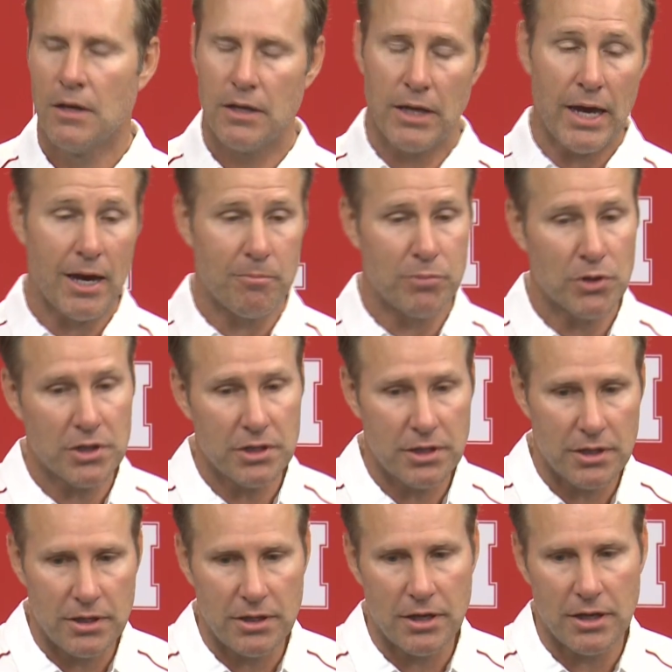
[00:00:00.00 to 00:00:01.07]
Yeah,
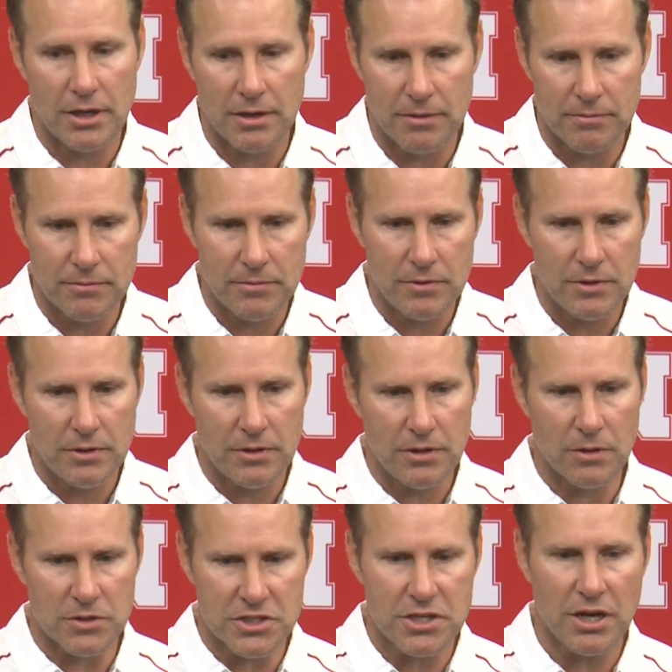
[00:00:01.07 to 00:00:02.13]
Boogie,
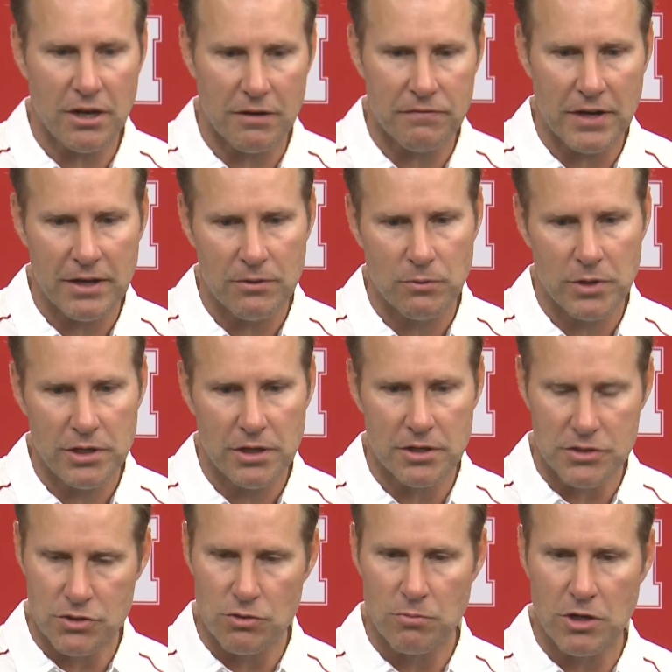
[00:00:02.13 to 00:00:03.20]
you know, it's tough. We did
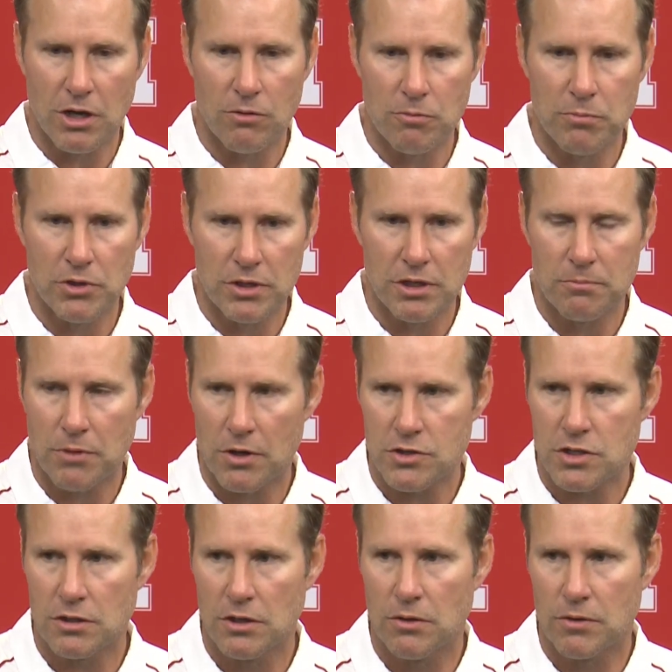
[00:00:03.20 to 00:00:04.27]
a Zoom call with Boogie in
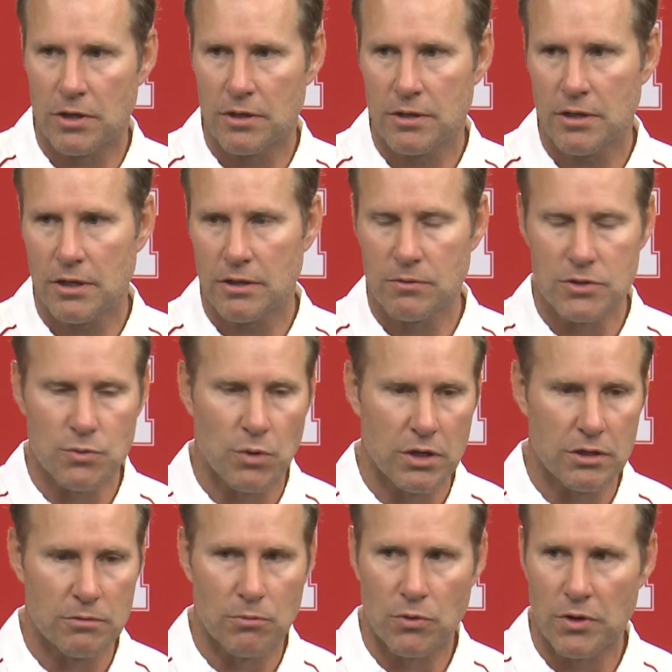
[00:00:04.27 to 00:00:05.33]
Barcelona. I think it was
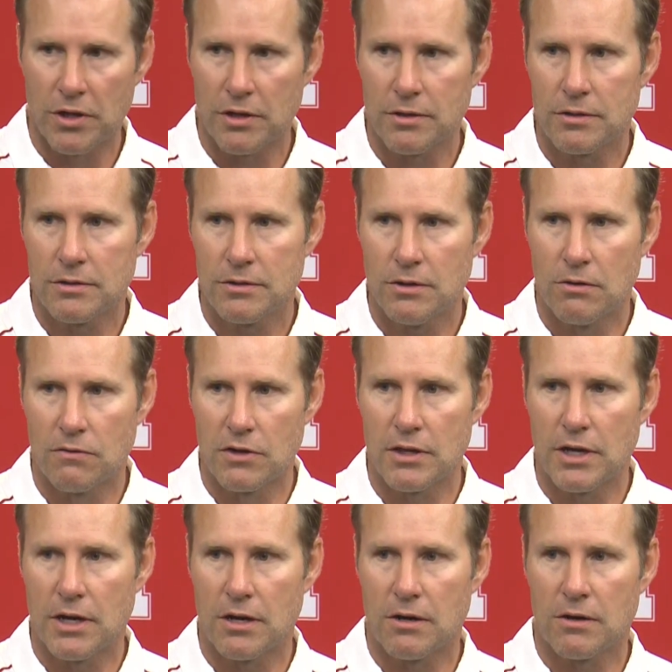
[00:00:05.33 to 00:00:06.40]
1 a.m. over
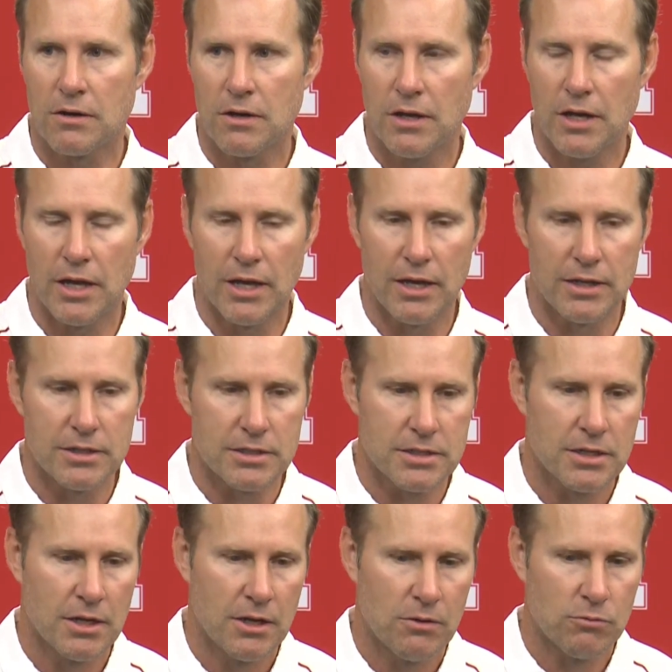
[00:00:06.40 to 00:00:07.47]
there.
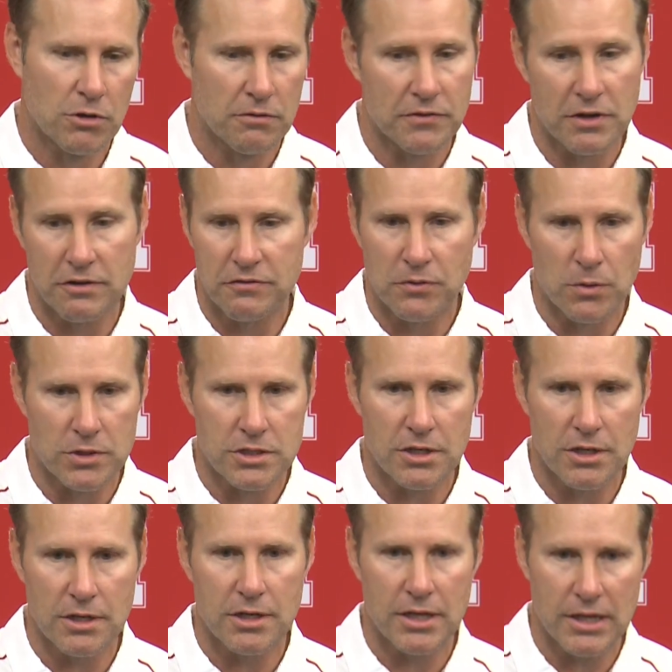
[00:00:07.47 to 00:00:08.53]
And we were very
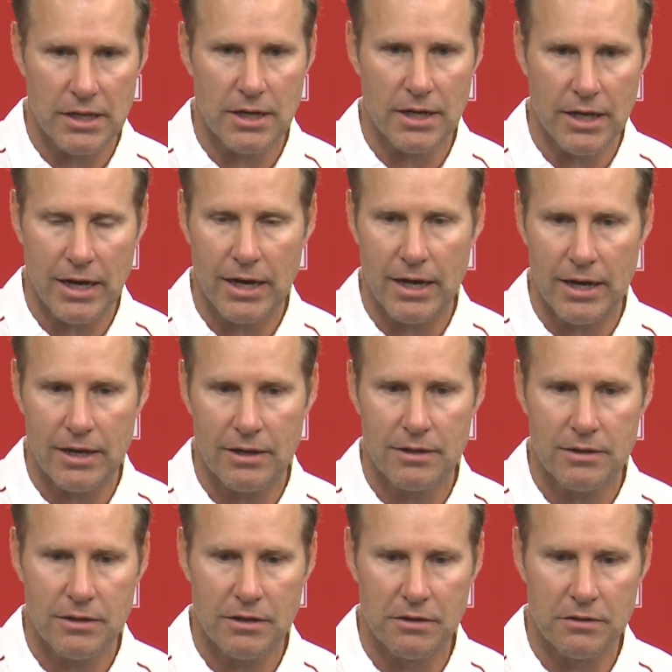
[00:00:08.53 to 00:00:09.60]
fortunate to get a
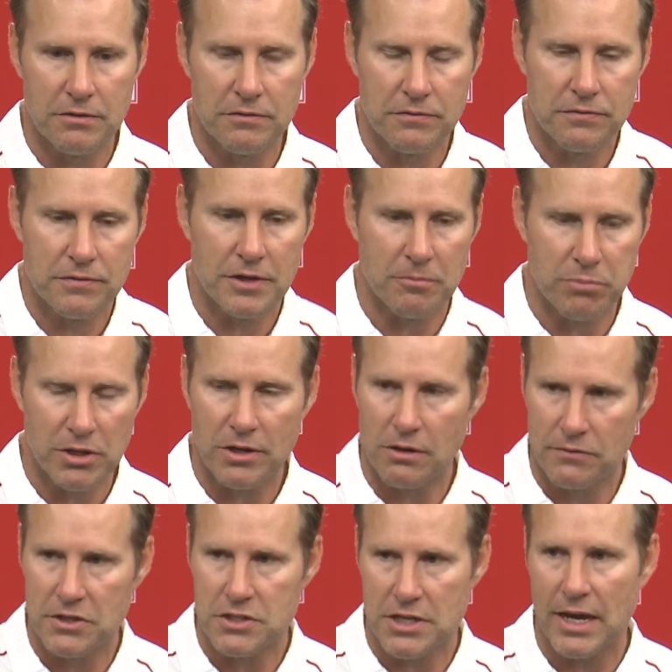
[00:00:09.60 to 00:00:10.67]
guy of a player
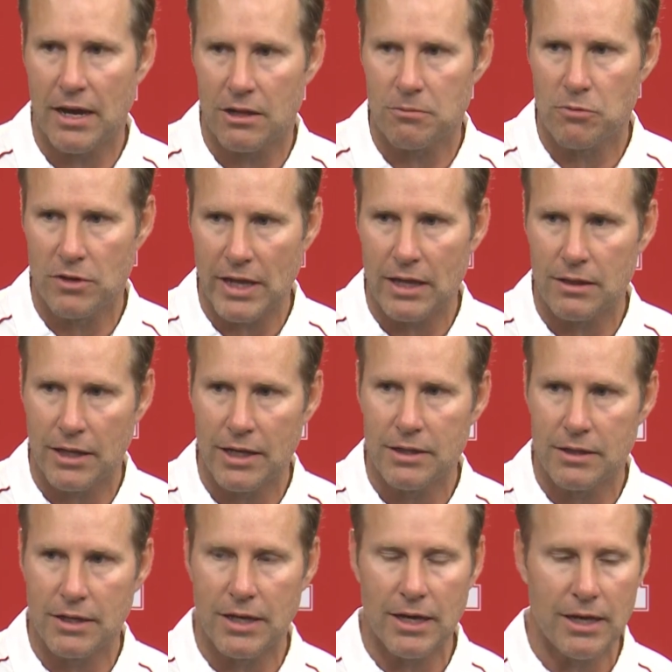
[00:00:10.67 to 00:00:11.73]
of his caliber that
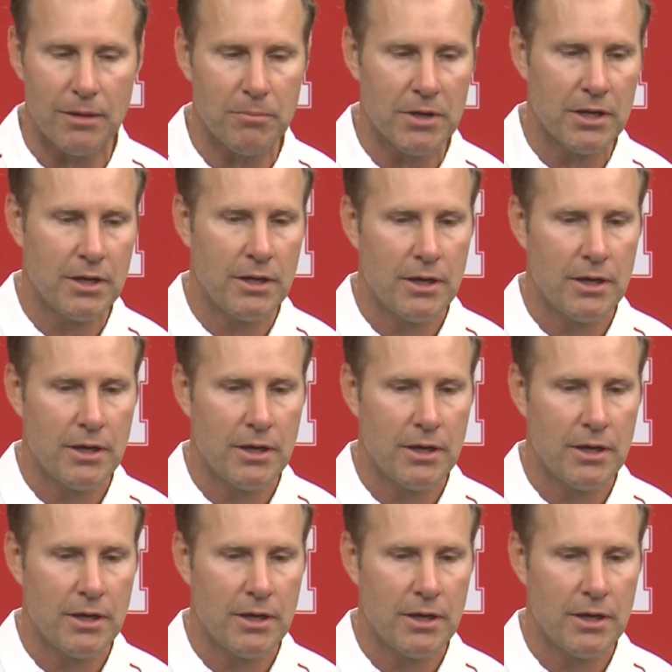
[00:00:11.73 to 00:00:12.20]
late in the game.